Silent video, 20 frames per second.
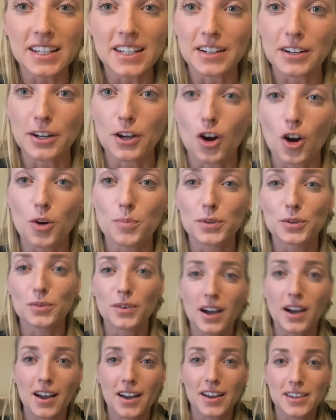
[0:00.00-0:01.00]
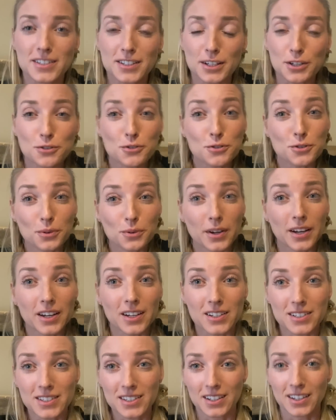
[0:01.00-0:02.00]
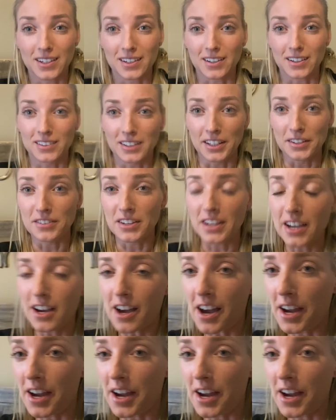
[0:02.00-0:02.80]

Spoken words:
and I hope you guys enjoyed seeing Olivia.